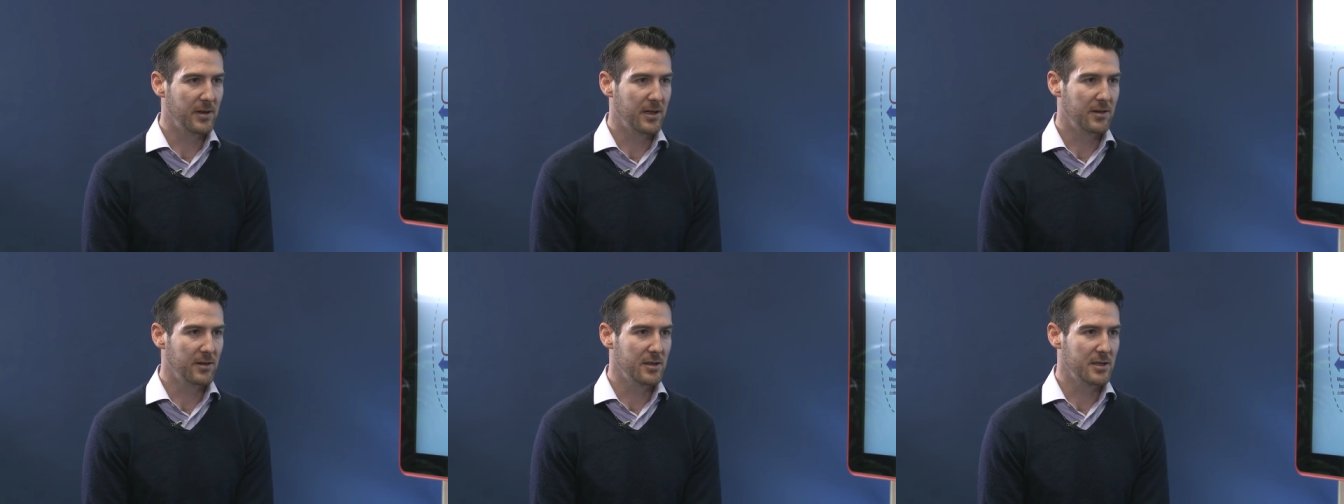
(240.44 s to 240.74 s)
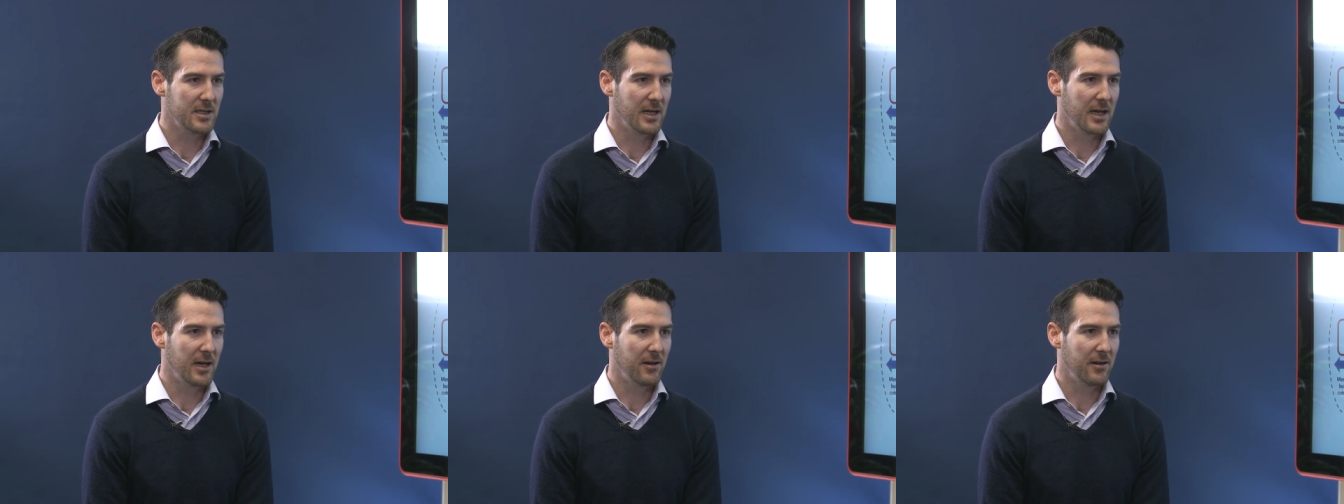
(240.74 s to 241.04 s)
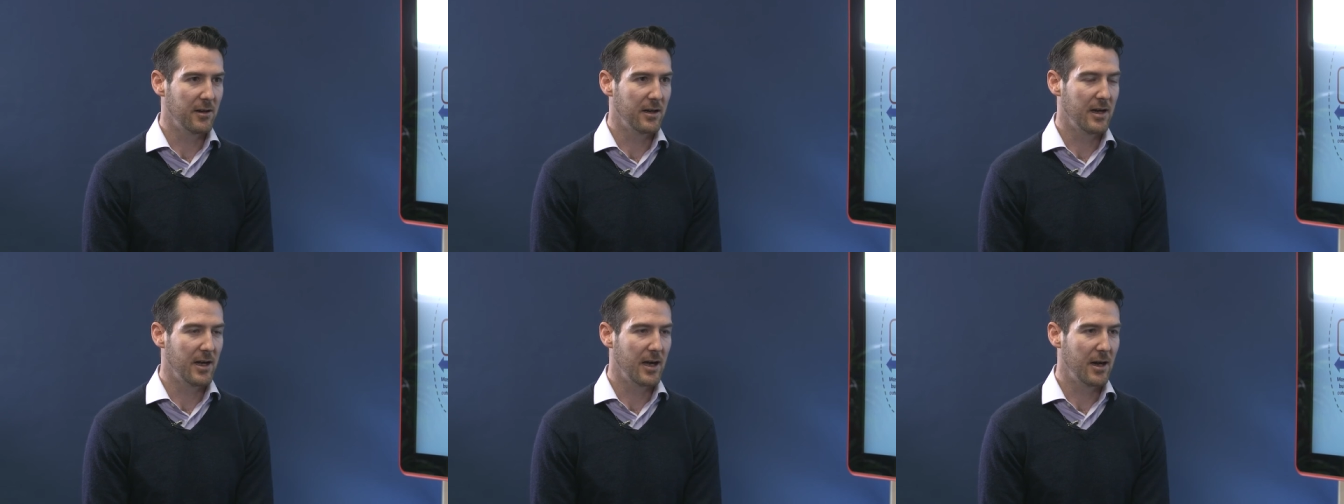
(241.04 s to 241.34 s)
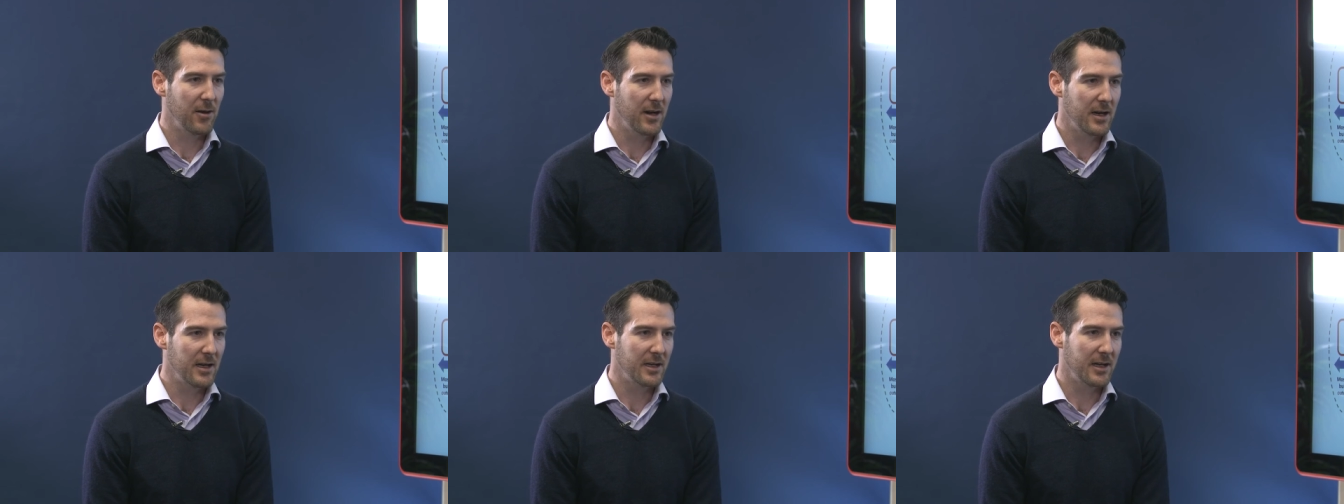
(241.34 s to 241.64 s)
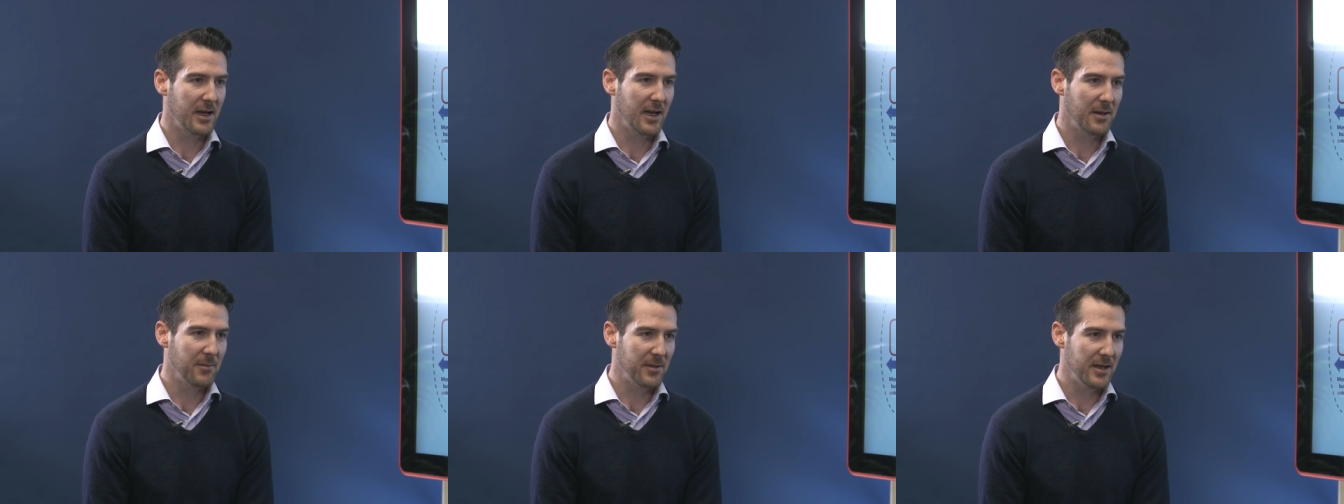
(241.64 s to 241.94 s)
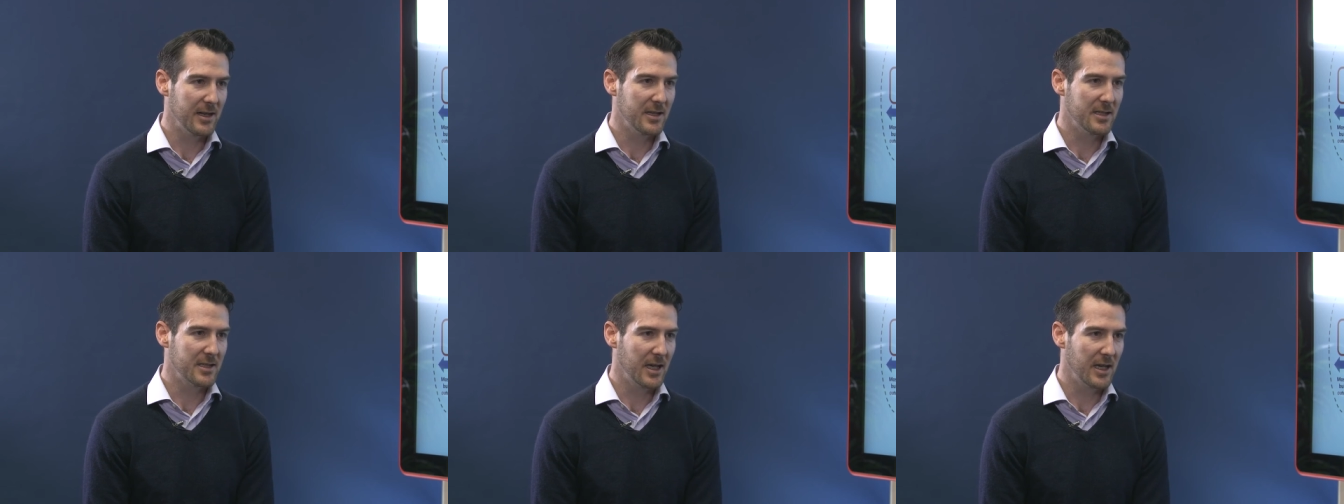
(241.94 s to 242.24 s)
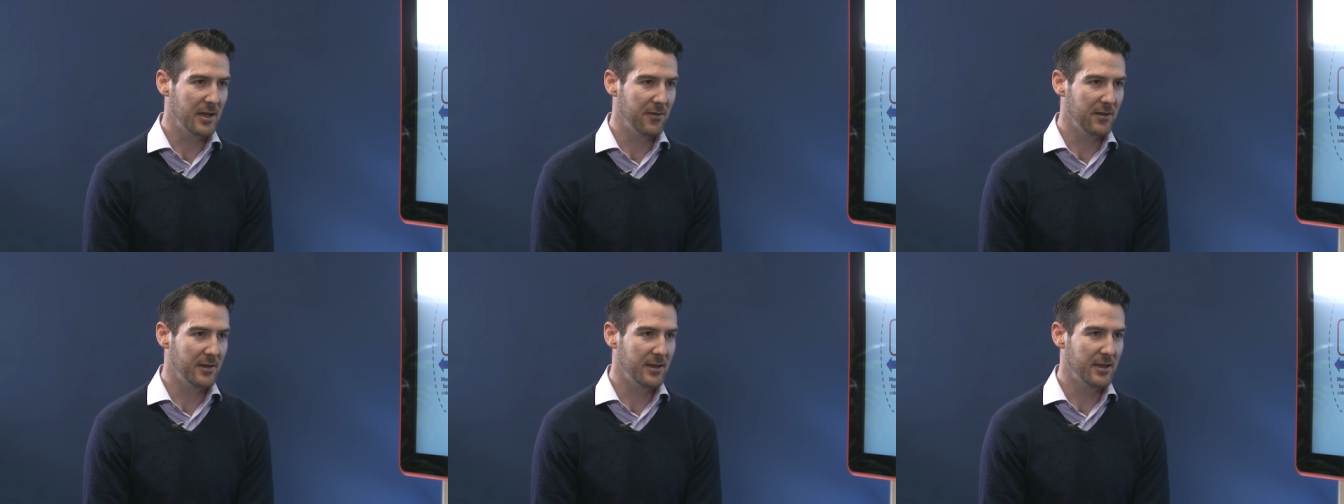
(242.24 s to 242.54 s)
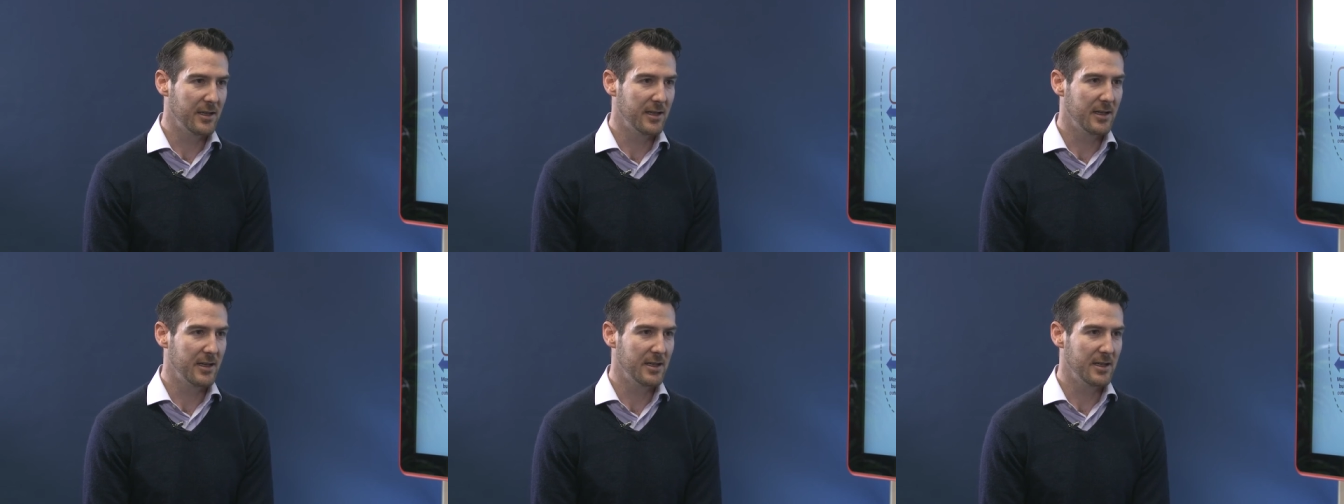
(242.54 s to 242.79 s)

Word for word: because our, our end game here, David,